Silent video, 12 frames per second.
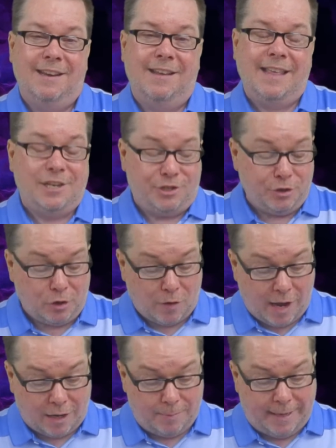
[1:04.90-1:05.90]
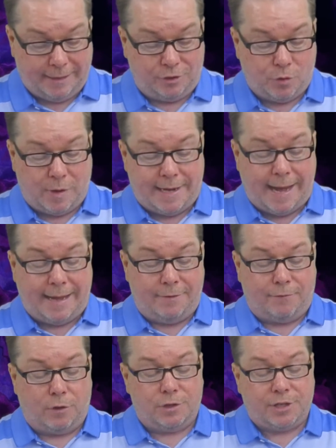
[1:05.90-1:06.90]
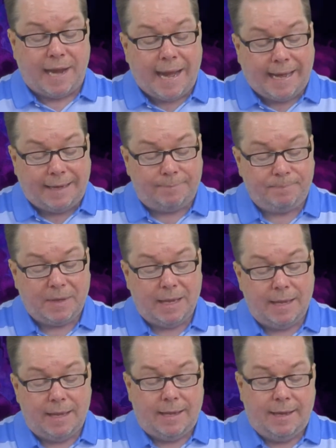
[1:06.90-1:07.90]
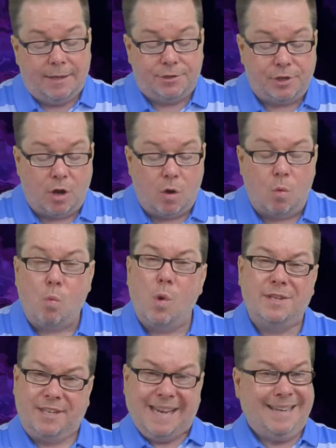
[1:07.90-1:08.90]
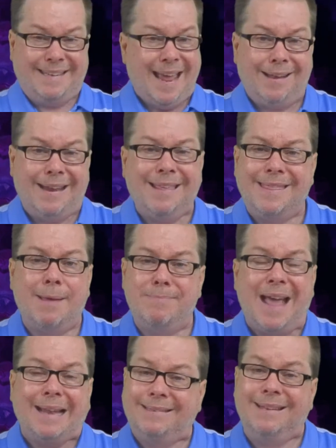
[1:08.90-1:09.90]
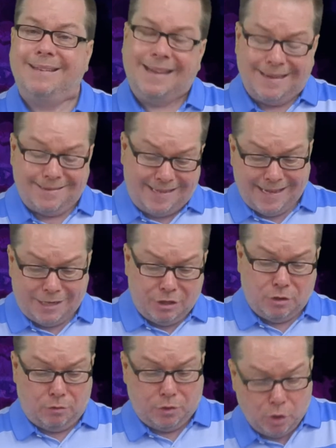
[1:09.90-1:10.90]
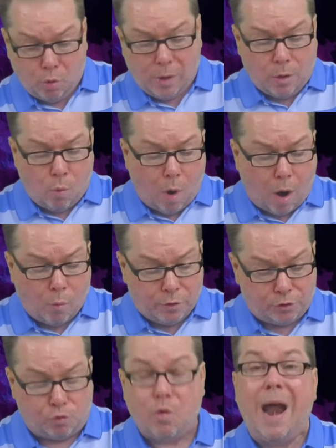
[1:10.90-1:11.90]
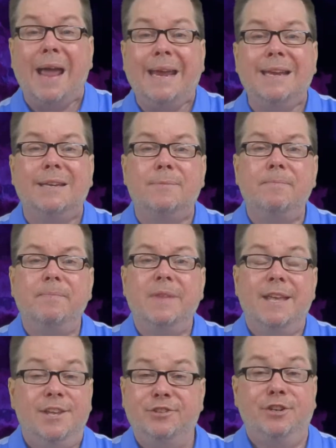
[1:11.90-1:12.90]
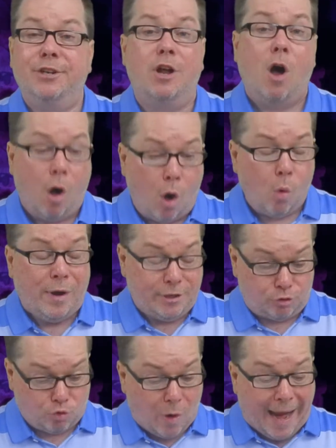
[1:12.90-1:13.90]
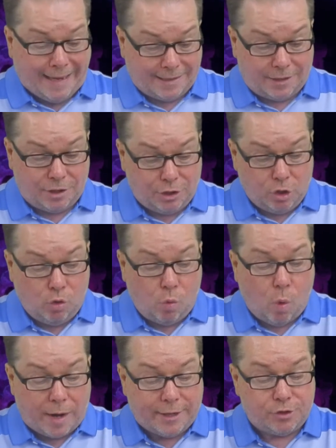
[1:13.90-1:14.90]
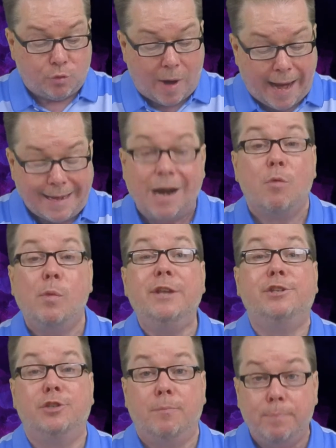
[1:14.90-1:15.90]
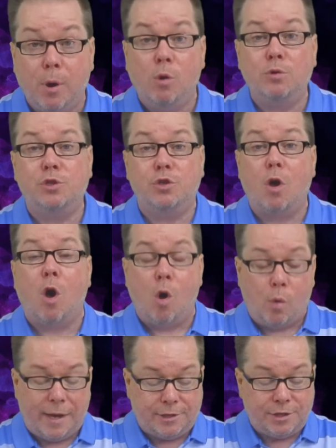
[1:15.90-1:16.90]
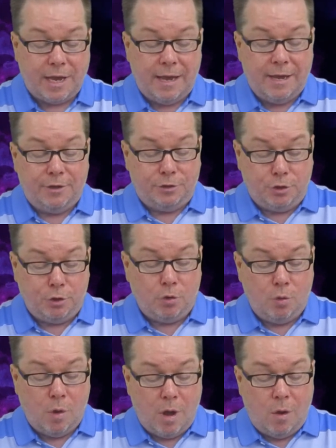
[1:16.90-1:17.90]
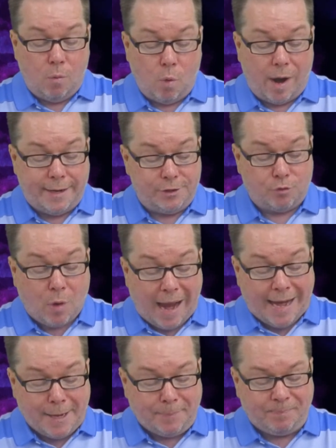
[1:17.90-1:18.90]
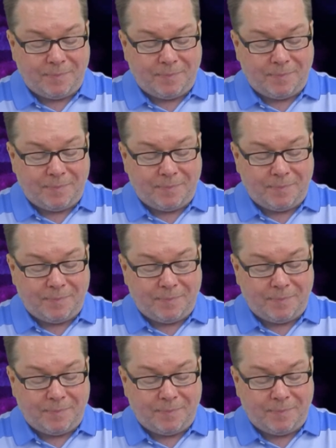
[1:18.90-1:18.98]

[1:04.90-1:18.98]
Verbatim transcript: Now that's Deuteronomy 28 and verse 8. So was he telling them not to continue doing what was right? Isn't it always right to do what is right? Aren't we supposed to always do what is right?